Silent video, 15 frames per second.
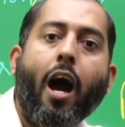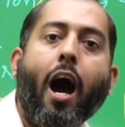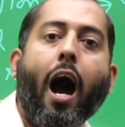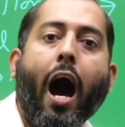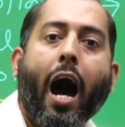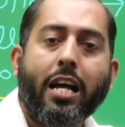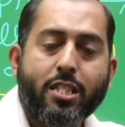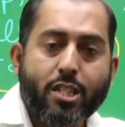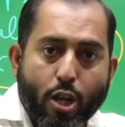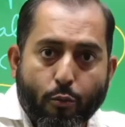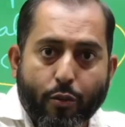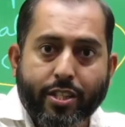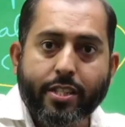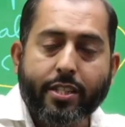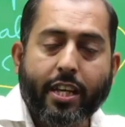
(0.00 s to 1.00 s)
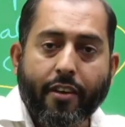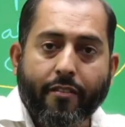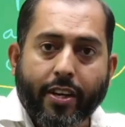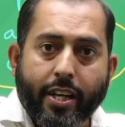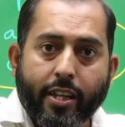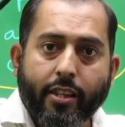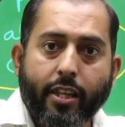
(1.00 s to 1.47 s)
answer which is
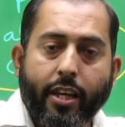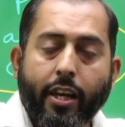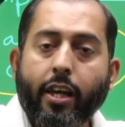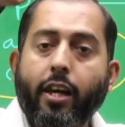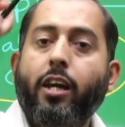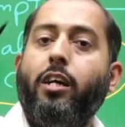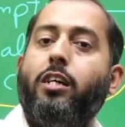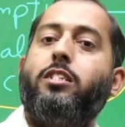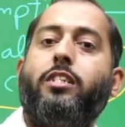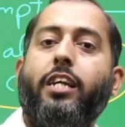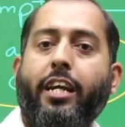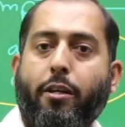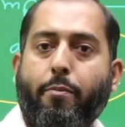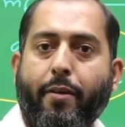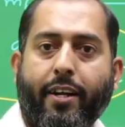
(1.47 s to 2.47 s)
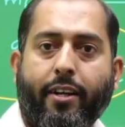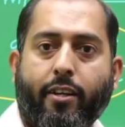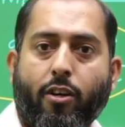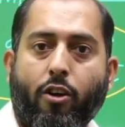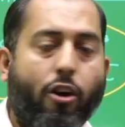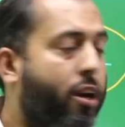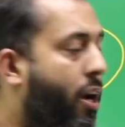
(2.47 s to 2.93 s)
given in the statement,
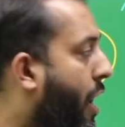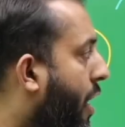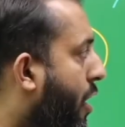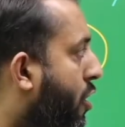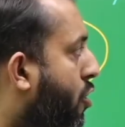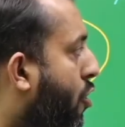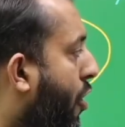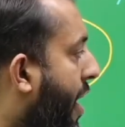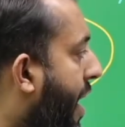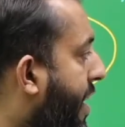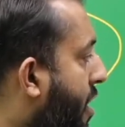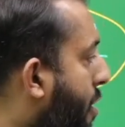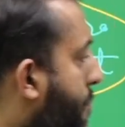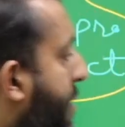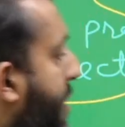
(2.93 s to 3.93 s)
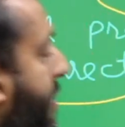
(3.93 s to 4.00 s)
or you're gonna end up with